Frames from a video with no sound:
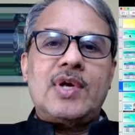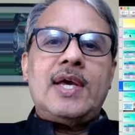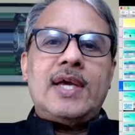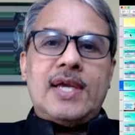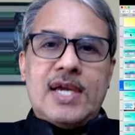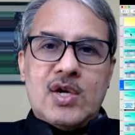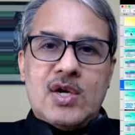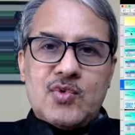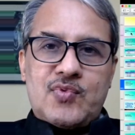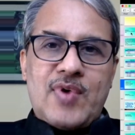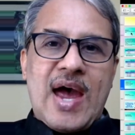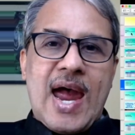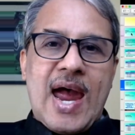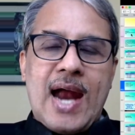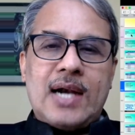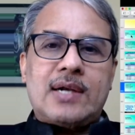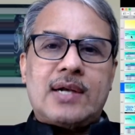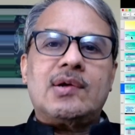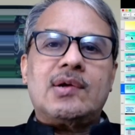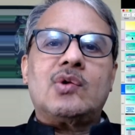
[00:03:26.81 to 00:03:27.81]
In
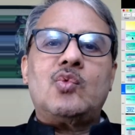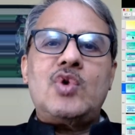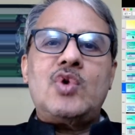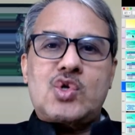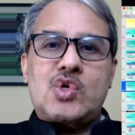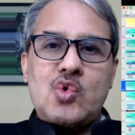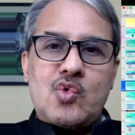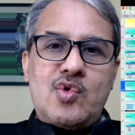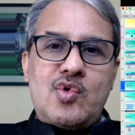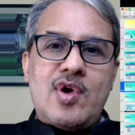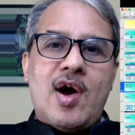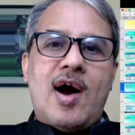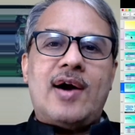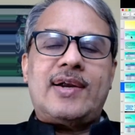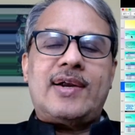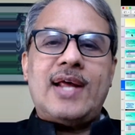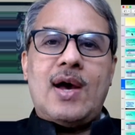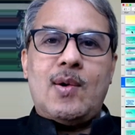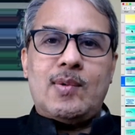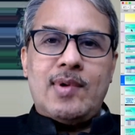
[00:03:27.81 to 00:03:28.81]
fact, we should not
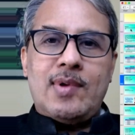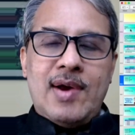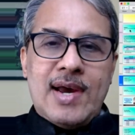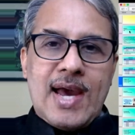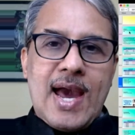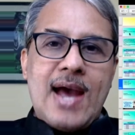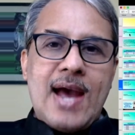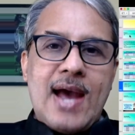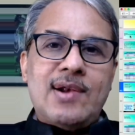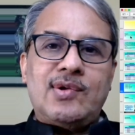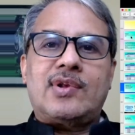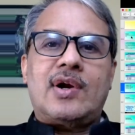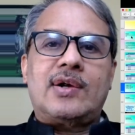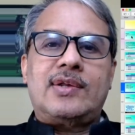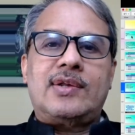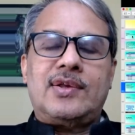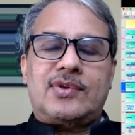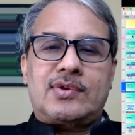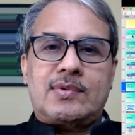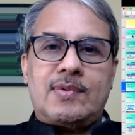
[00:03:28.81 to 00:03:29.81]
have answered
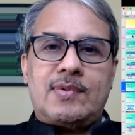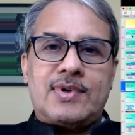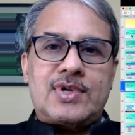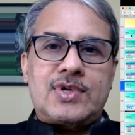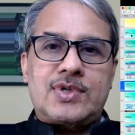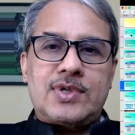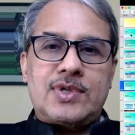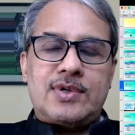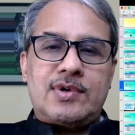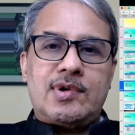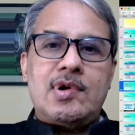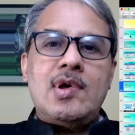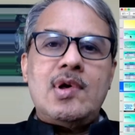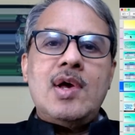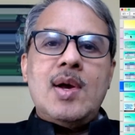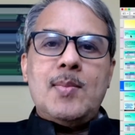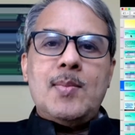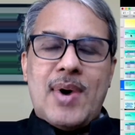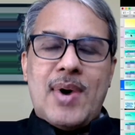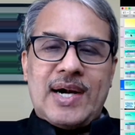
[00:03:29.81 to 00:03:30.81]
this question.
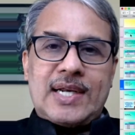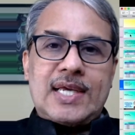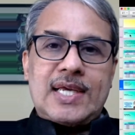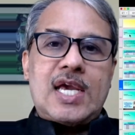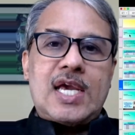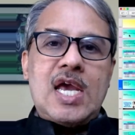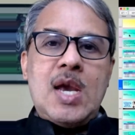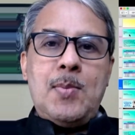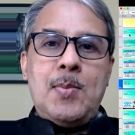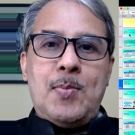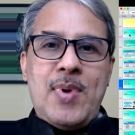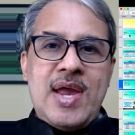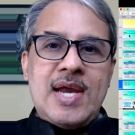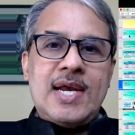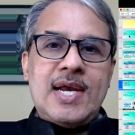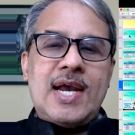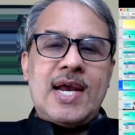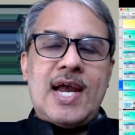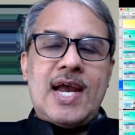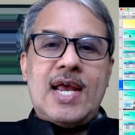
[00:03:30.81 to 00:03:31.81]
But
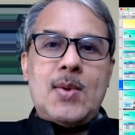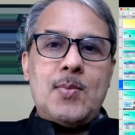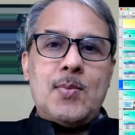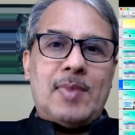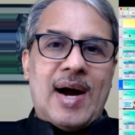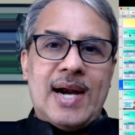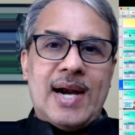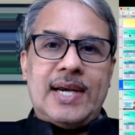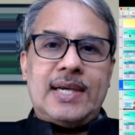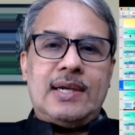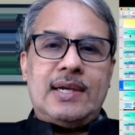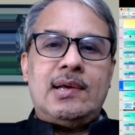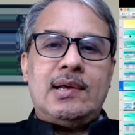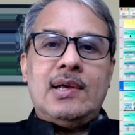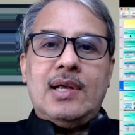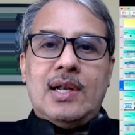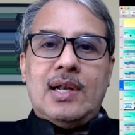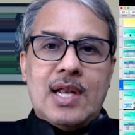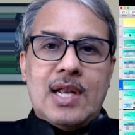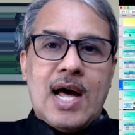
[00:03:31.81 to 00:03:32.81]
keeping in mind
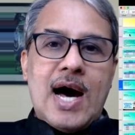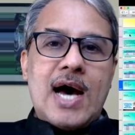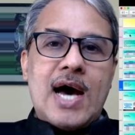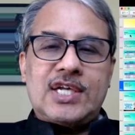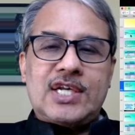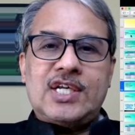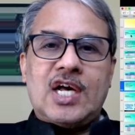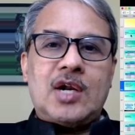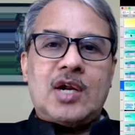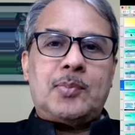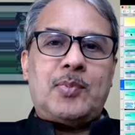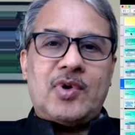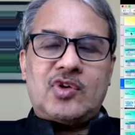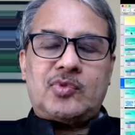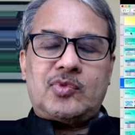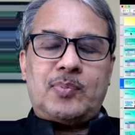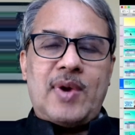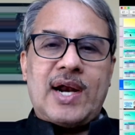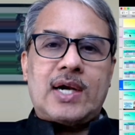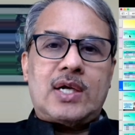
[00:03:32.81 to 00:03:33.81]
larger
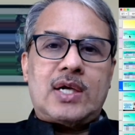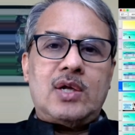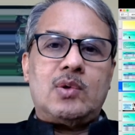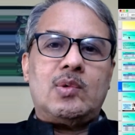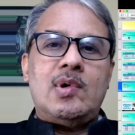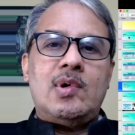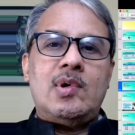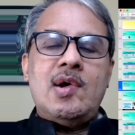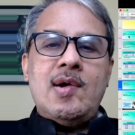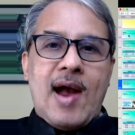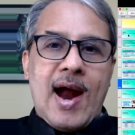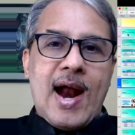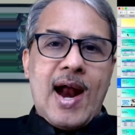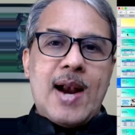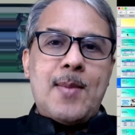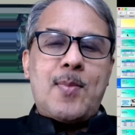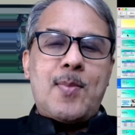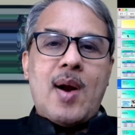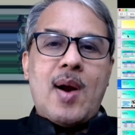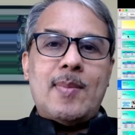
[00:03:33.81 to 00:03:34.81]
perspective
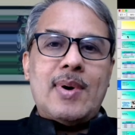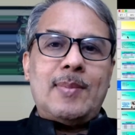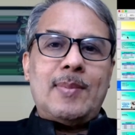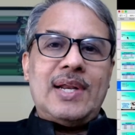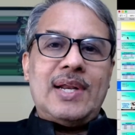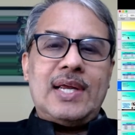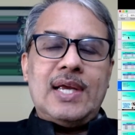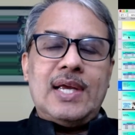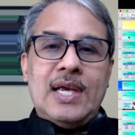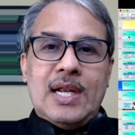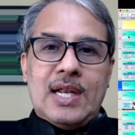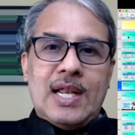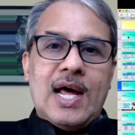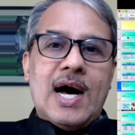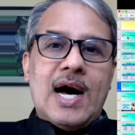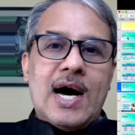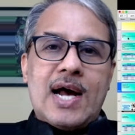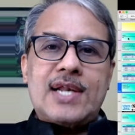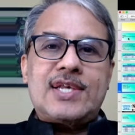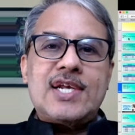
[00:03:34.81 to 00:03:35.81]
and probably
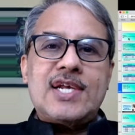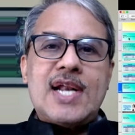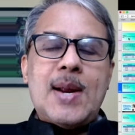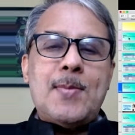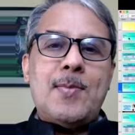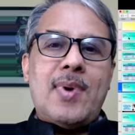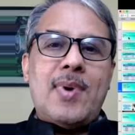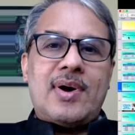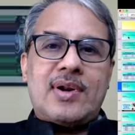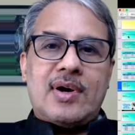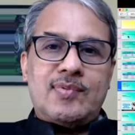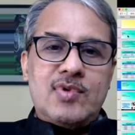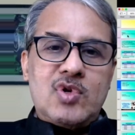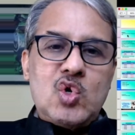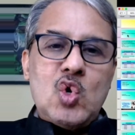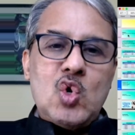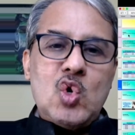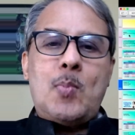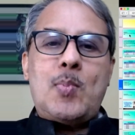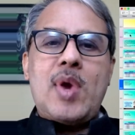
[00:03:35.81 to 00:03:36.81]
large number of
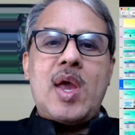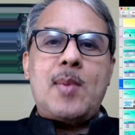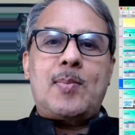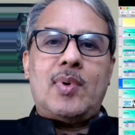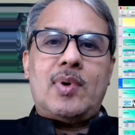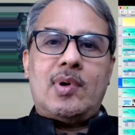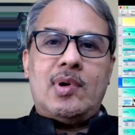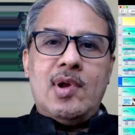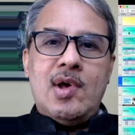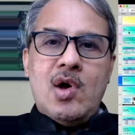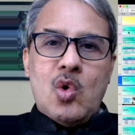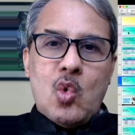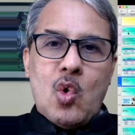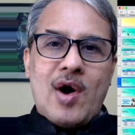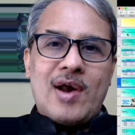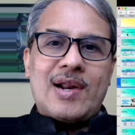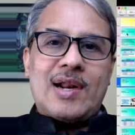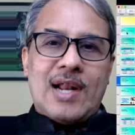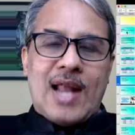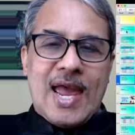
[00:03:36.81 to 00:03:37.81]
new people who
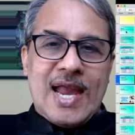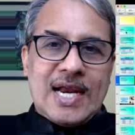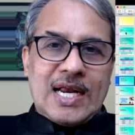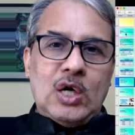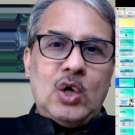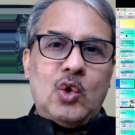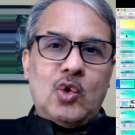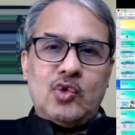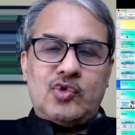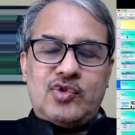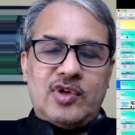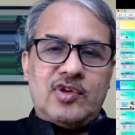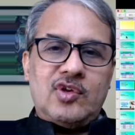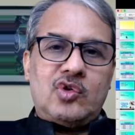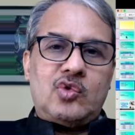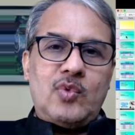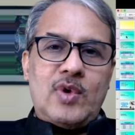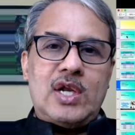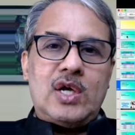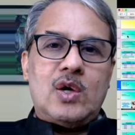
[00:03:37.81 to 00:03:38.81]
are likely to see
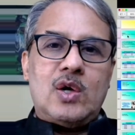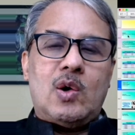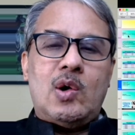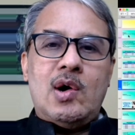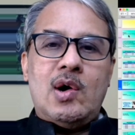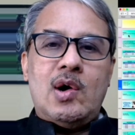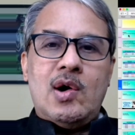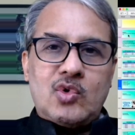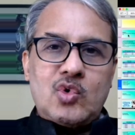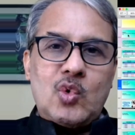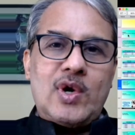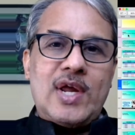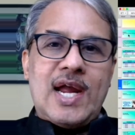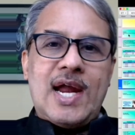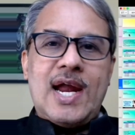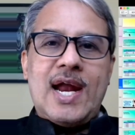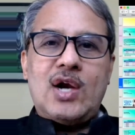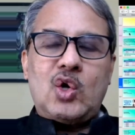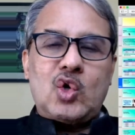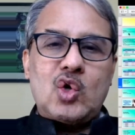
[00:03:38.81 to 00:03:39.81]
this video
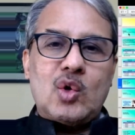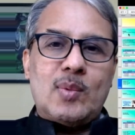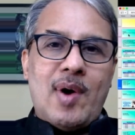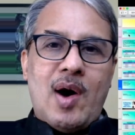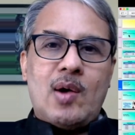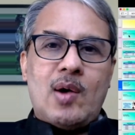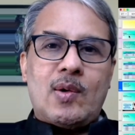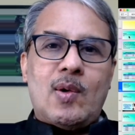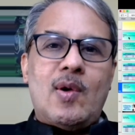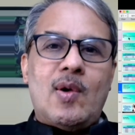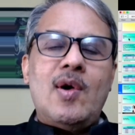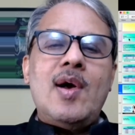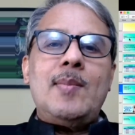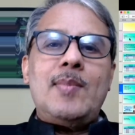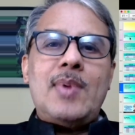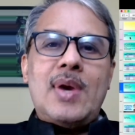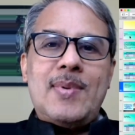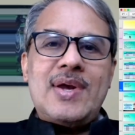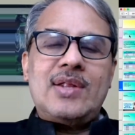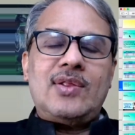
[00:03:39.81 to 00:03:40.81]
today and tomorrow,
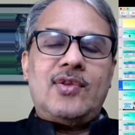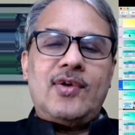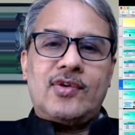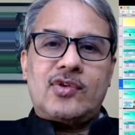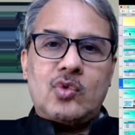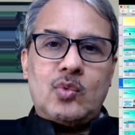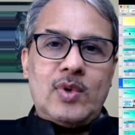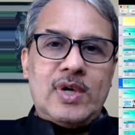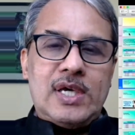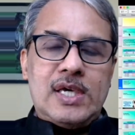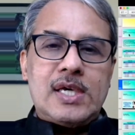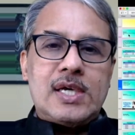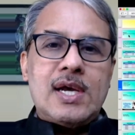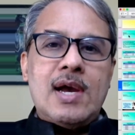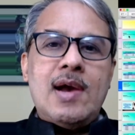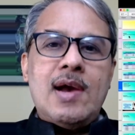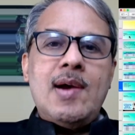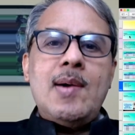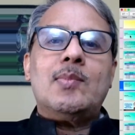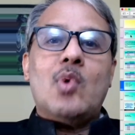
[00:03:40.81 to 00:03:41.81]
maybe in this week,
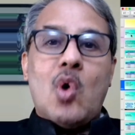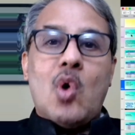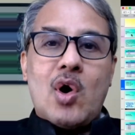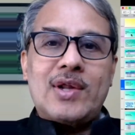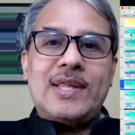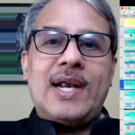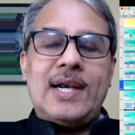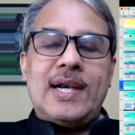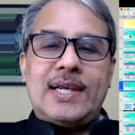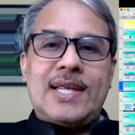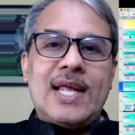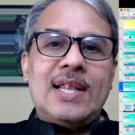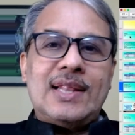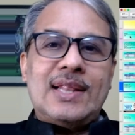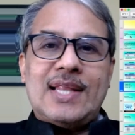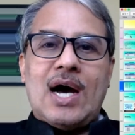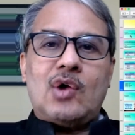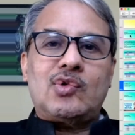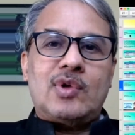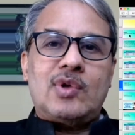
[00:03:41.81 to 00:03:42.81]
more than
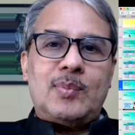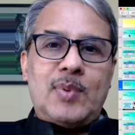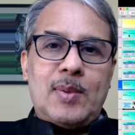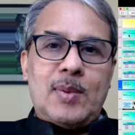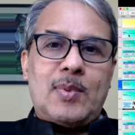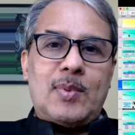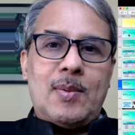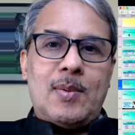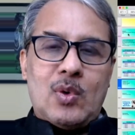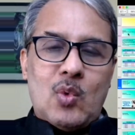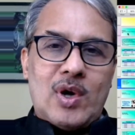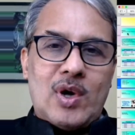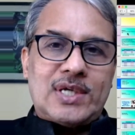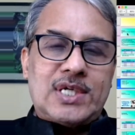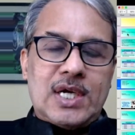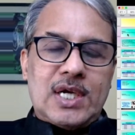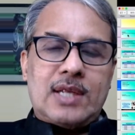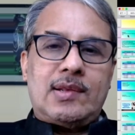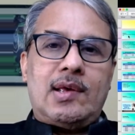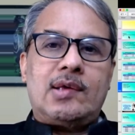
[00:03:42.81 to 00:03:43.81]
10,000 people have been
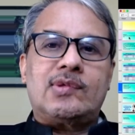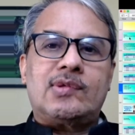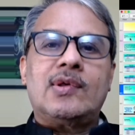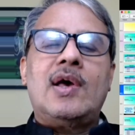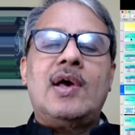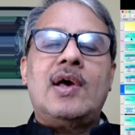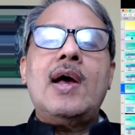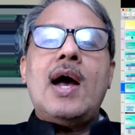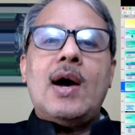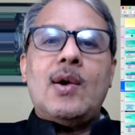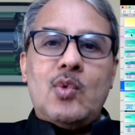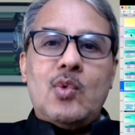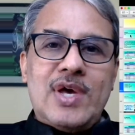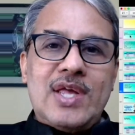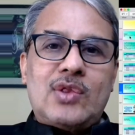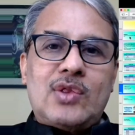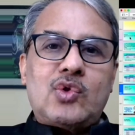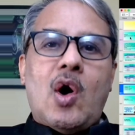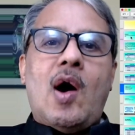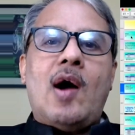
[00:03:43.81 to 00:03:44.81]
watching this, we
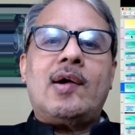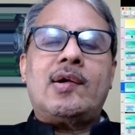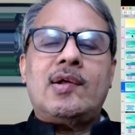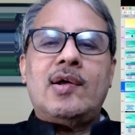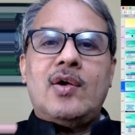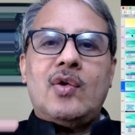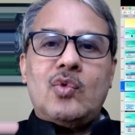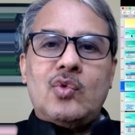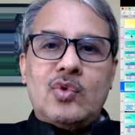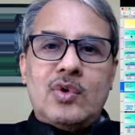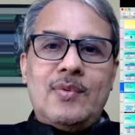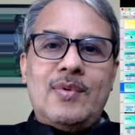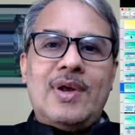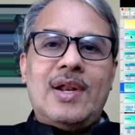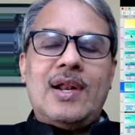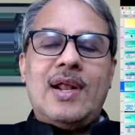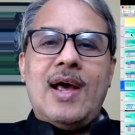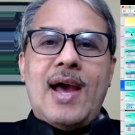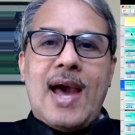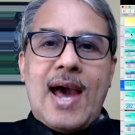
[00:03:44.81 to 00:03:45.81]
thought we
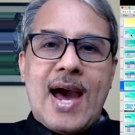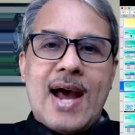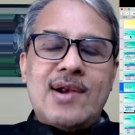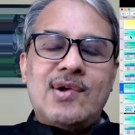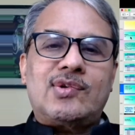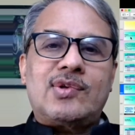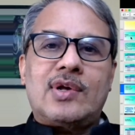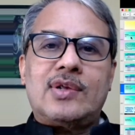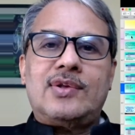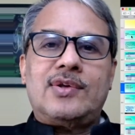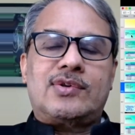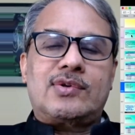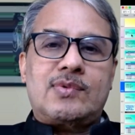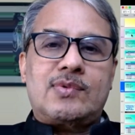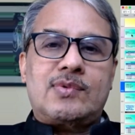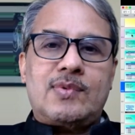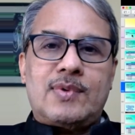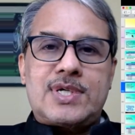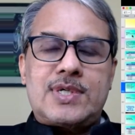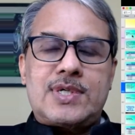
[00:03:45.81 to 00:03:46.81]
will answer this
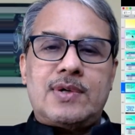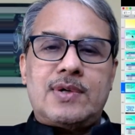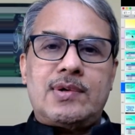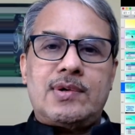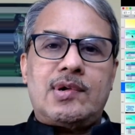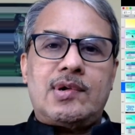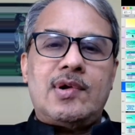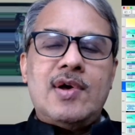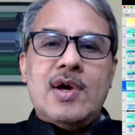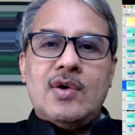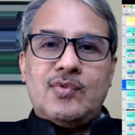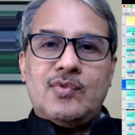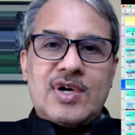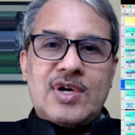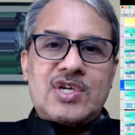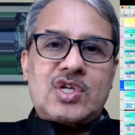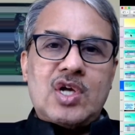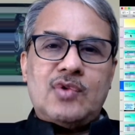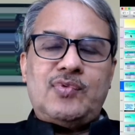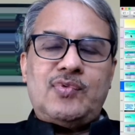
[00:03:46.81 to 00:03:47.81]
question.
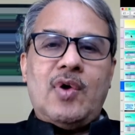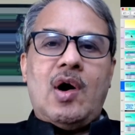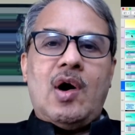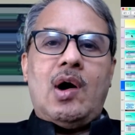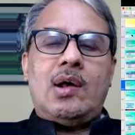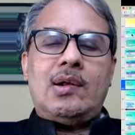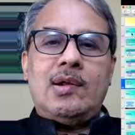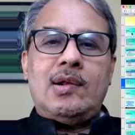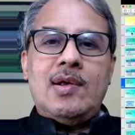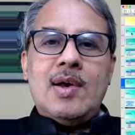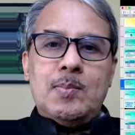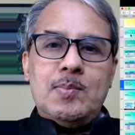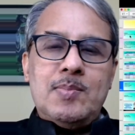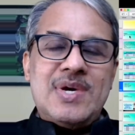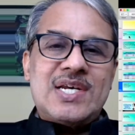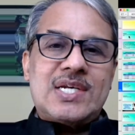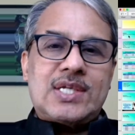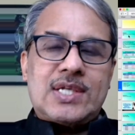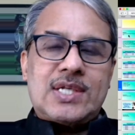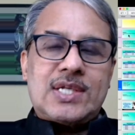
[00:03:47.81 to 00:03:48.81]
First of all,
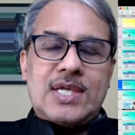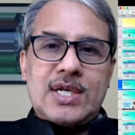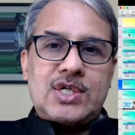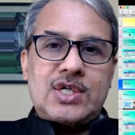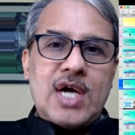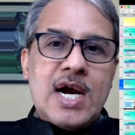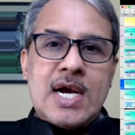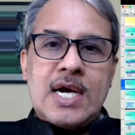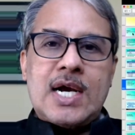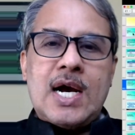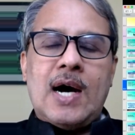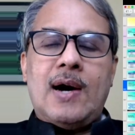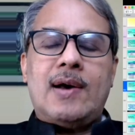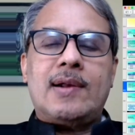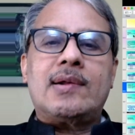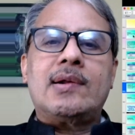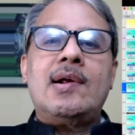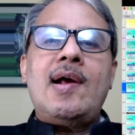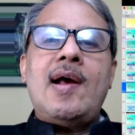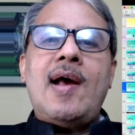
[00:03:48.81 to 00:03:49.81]
Mr.
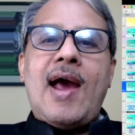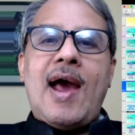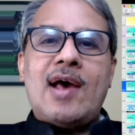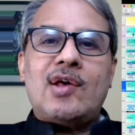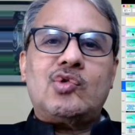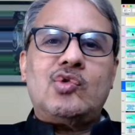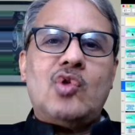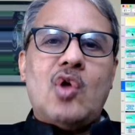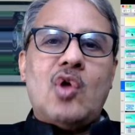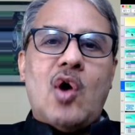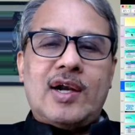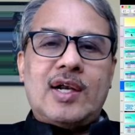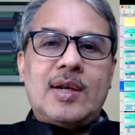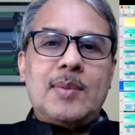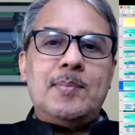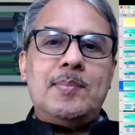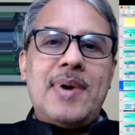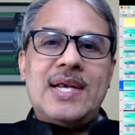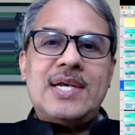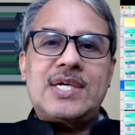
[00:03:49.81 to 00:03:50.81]
Shankar has not
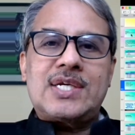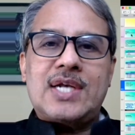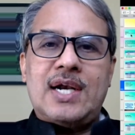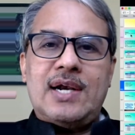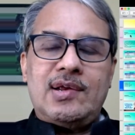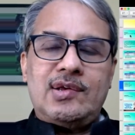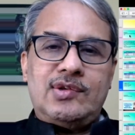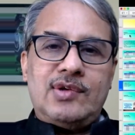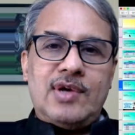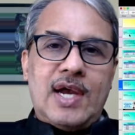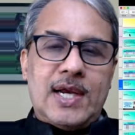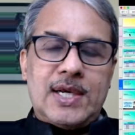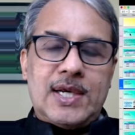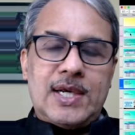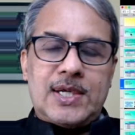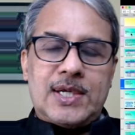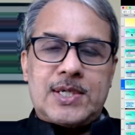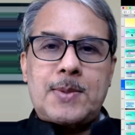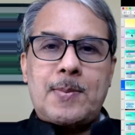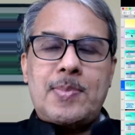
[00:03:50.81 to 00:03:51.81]
mentioned his
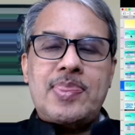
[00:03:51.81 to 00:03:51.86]
age.